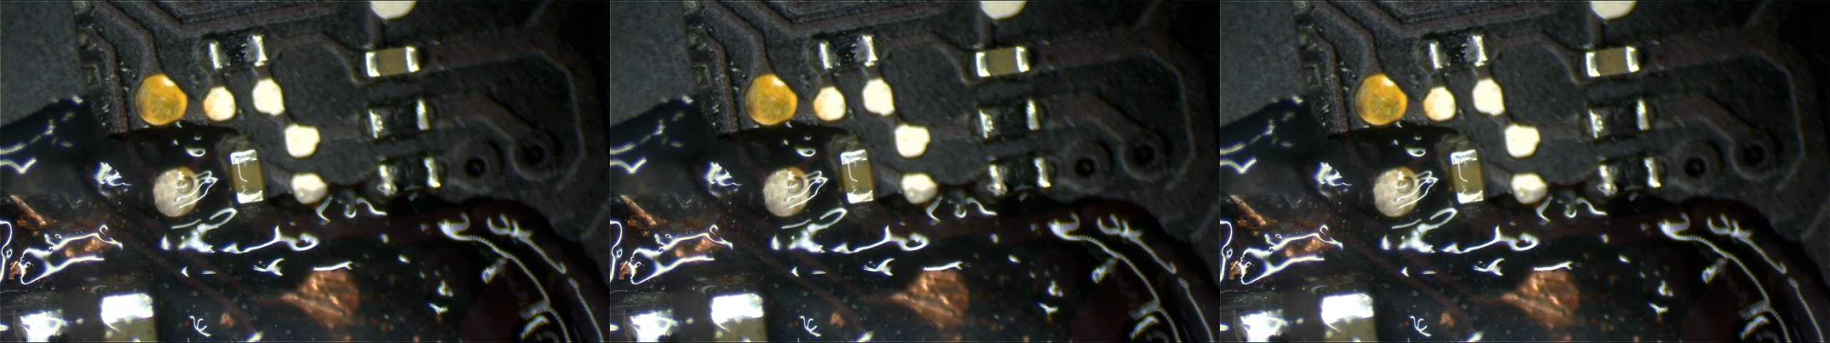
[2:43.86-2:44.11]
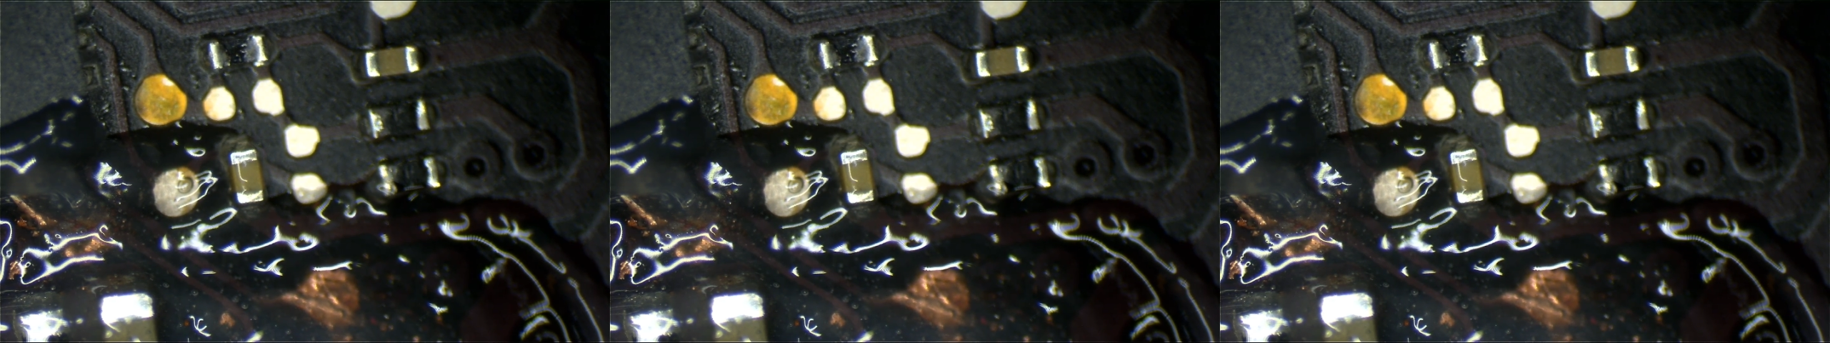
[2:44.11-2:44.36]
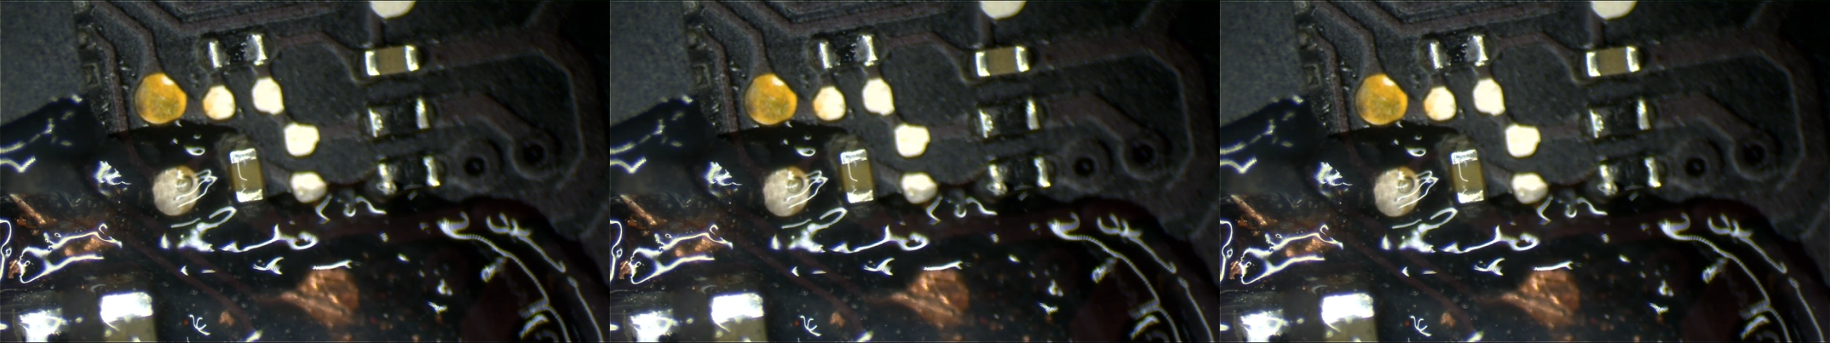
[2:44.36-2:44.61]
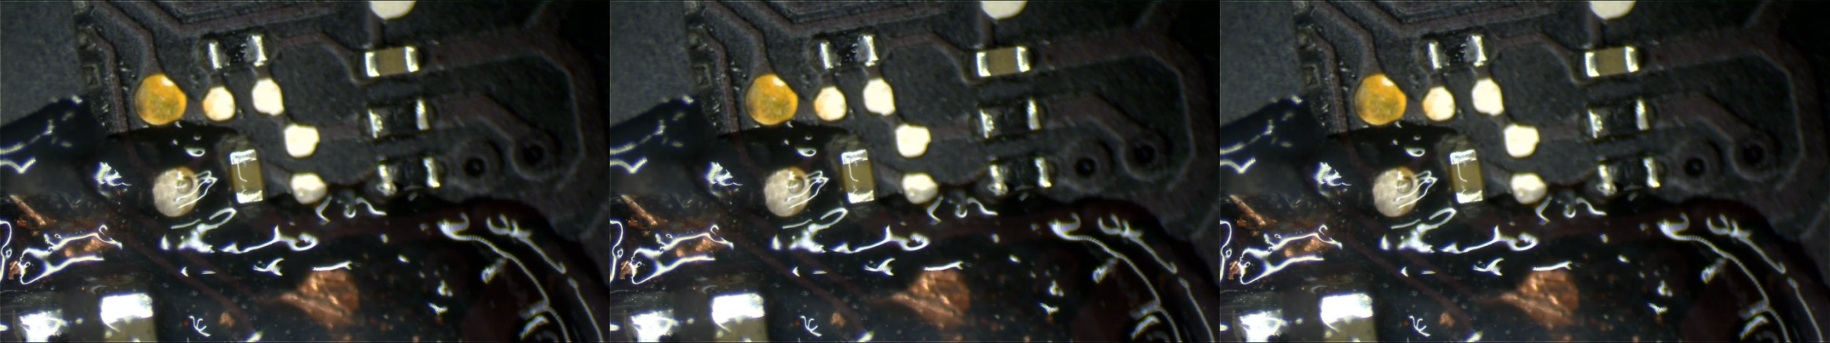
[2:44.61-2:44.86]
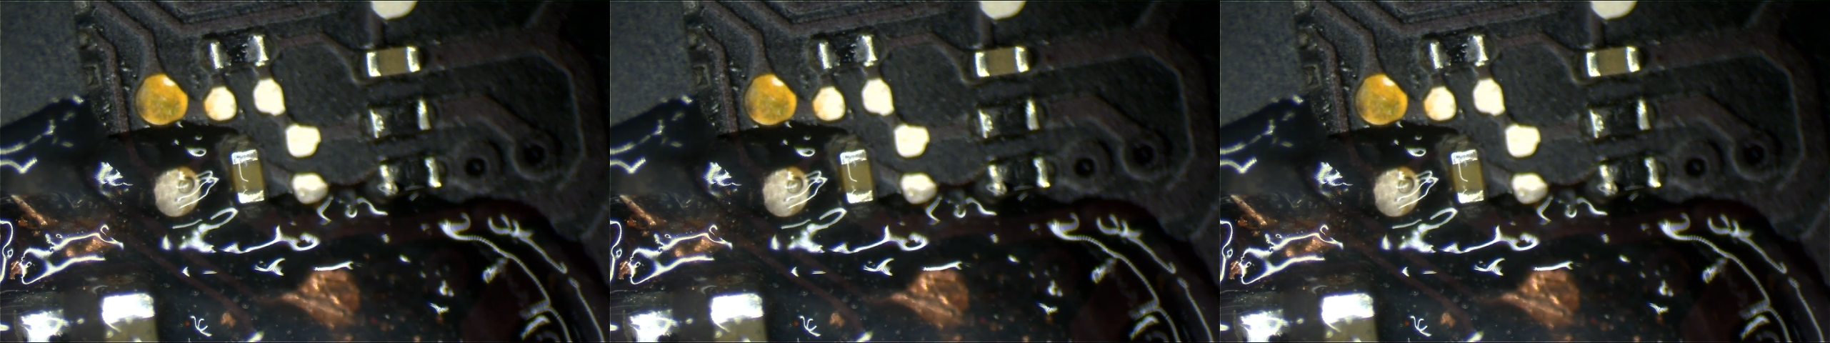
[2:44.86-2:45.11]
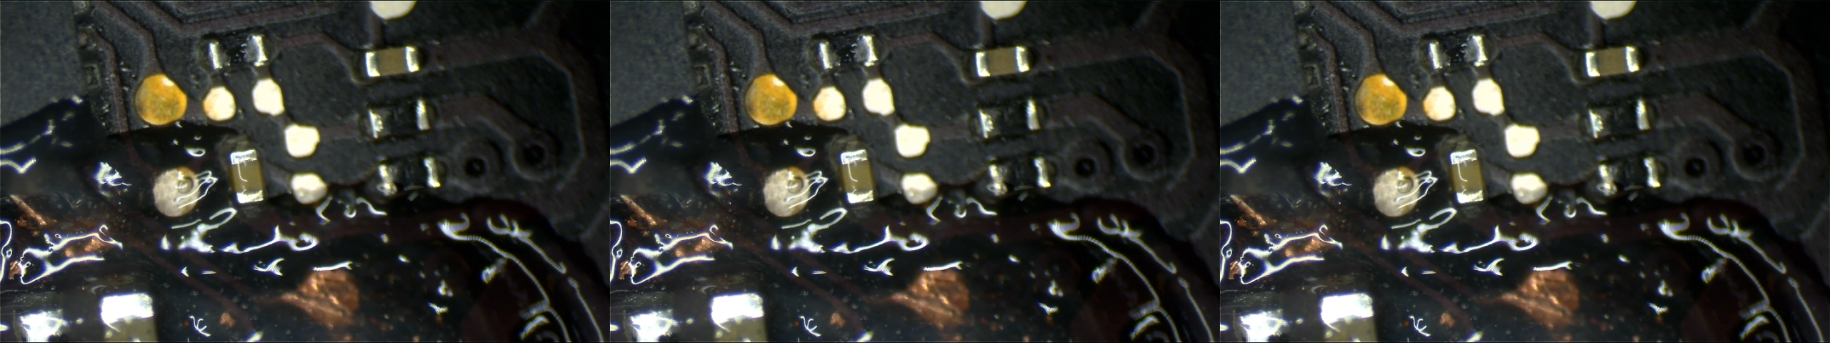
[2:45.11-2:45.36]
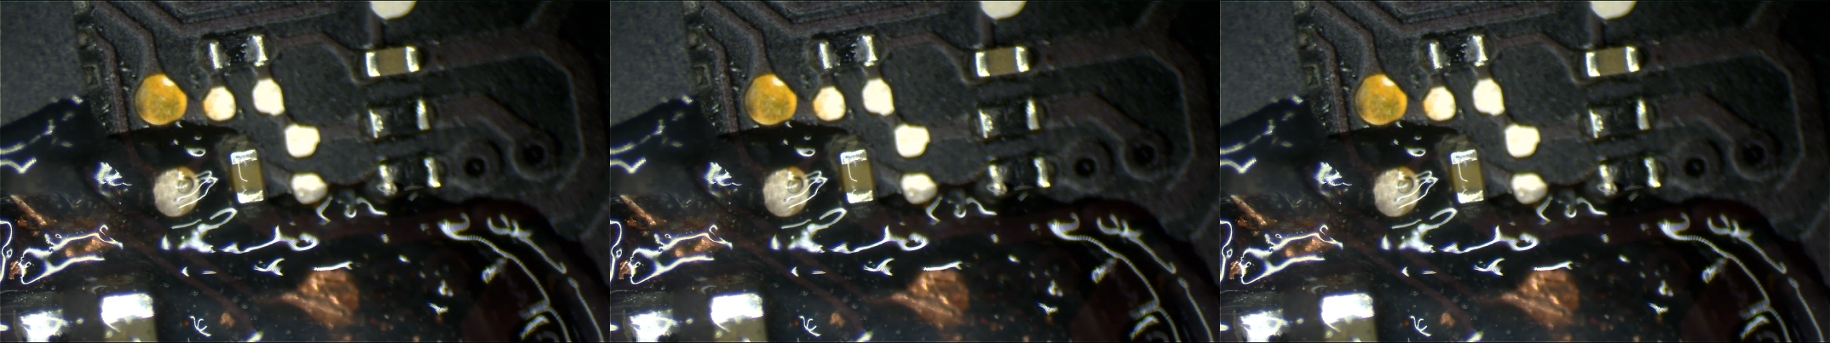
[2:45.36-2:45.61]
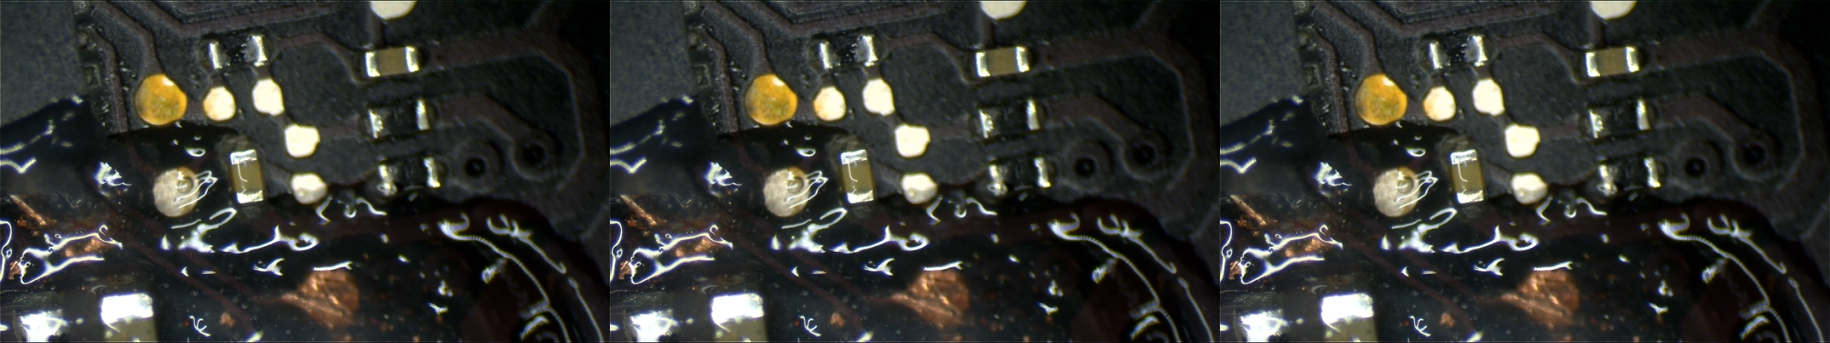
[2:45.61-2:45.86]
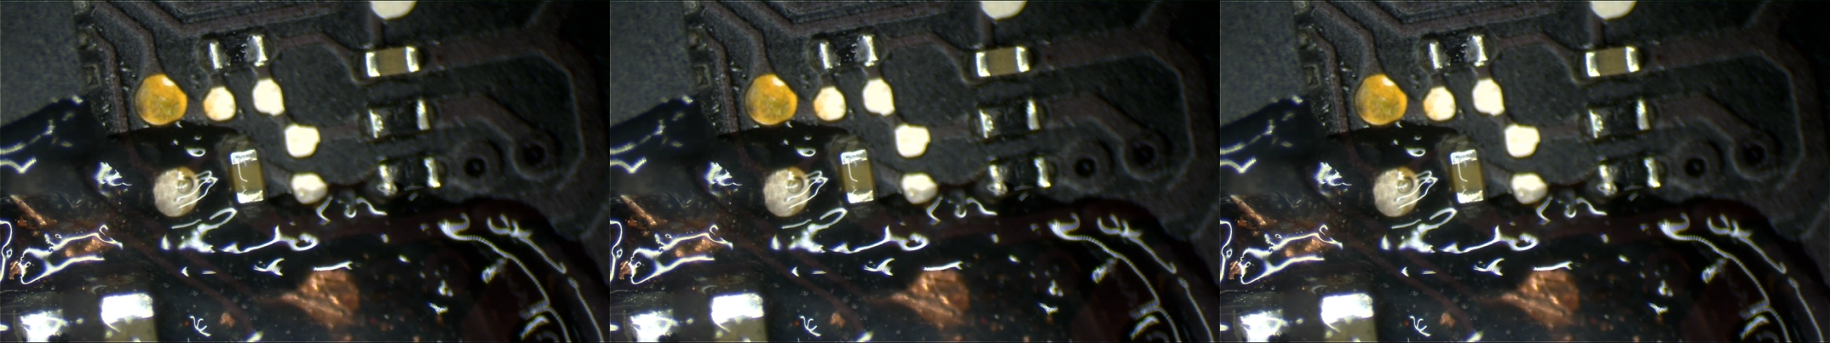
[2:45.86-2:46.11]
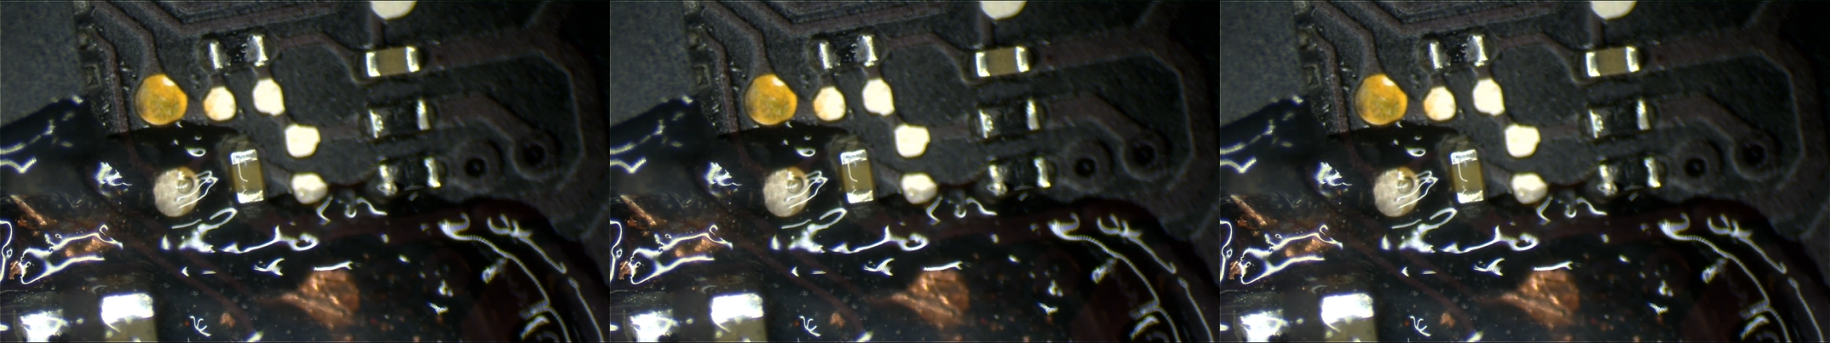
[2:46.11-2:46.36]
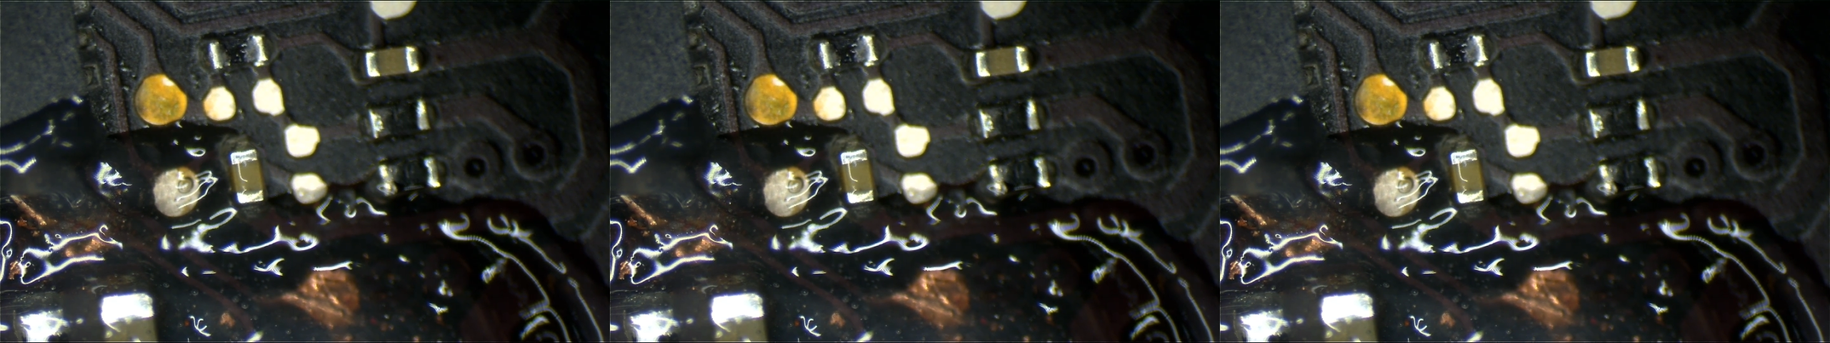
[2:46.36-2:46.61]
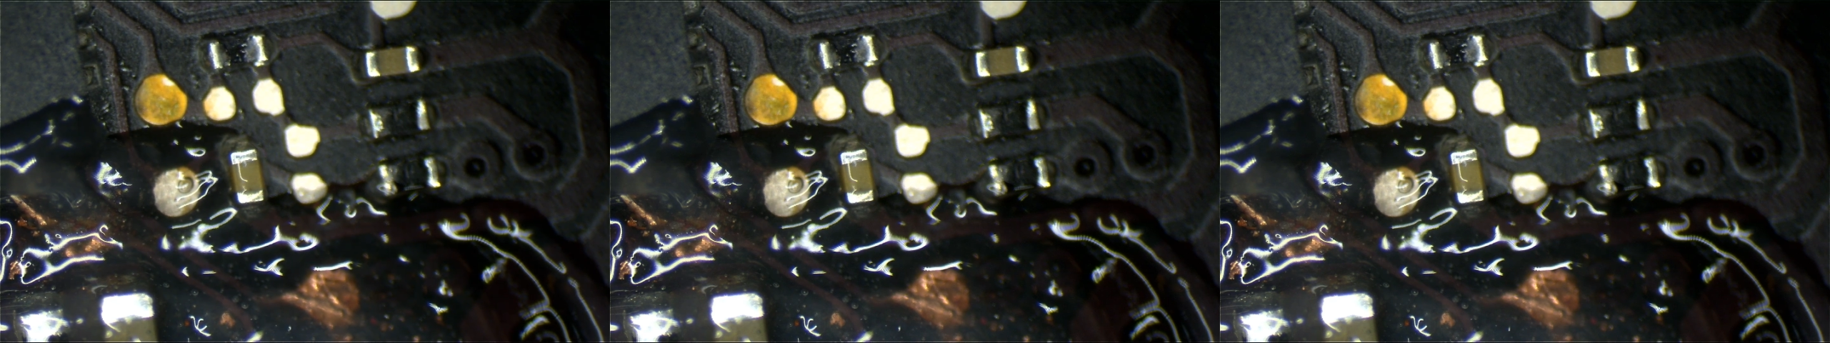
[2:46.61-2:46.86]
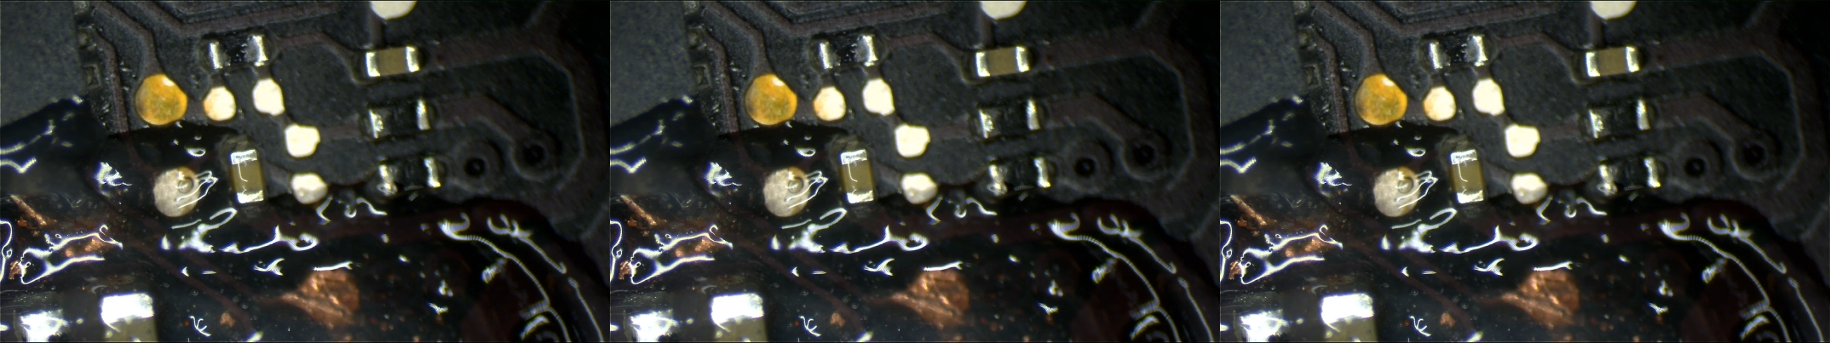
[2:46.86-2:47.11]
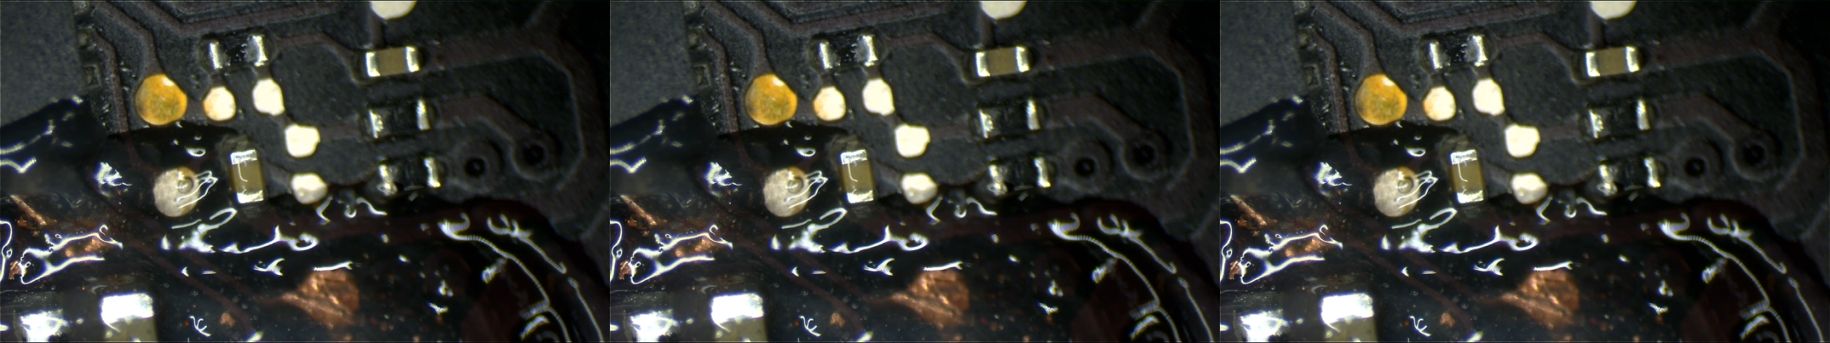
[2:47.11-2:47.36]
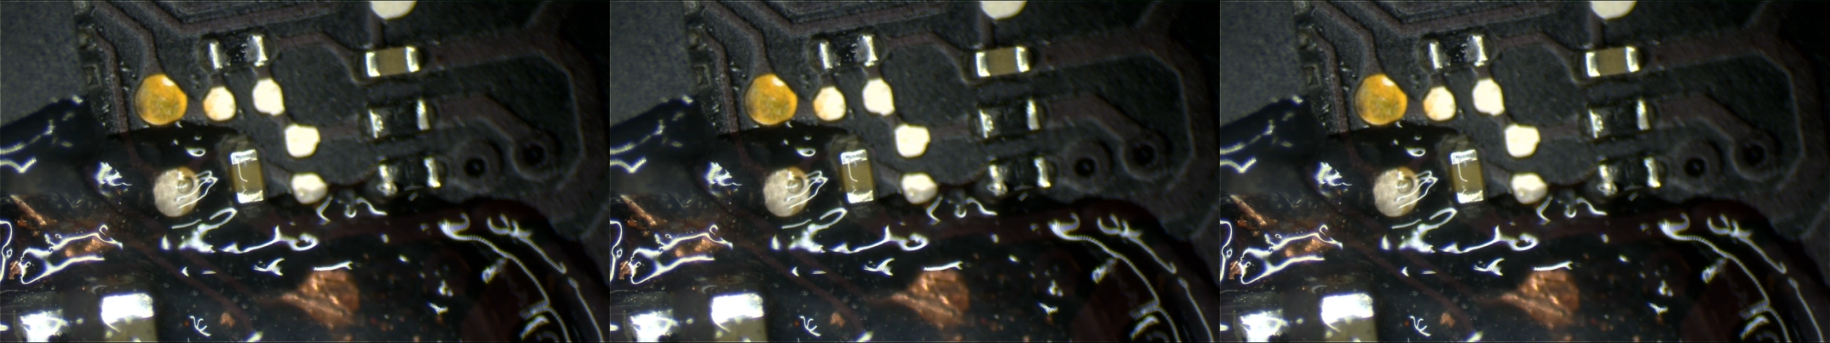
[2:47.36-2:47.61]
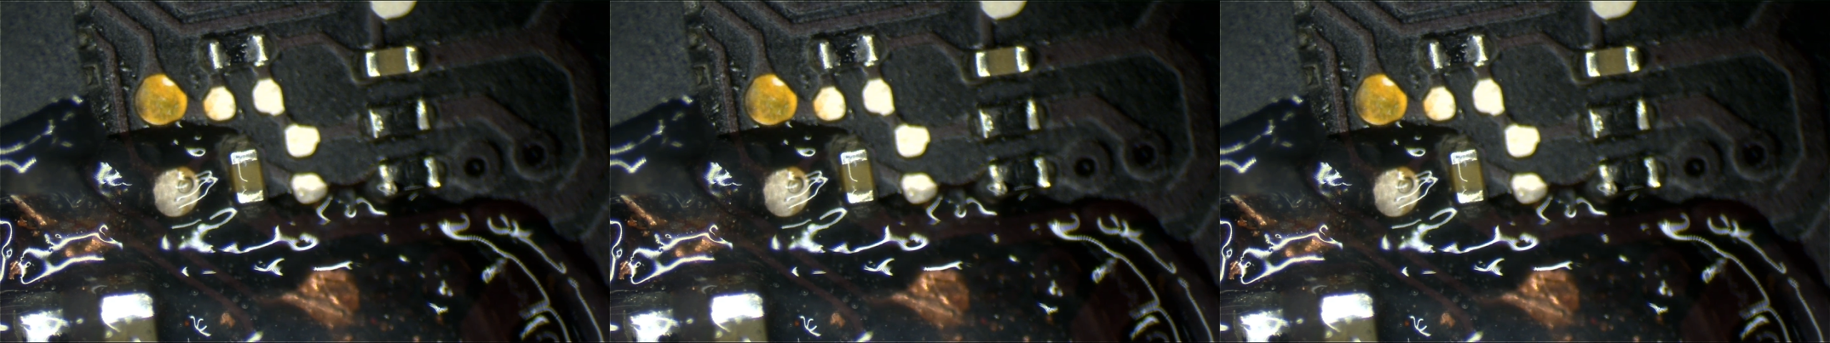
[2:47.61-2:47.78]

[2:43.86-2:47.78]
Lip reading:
No face is visible, so there are no lips to read.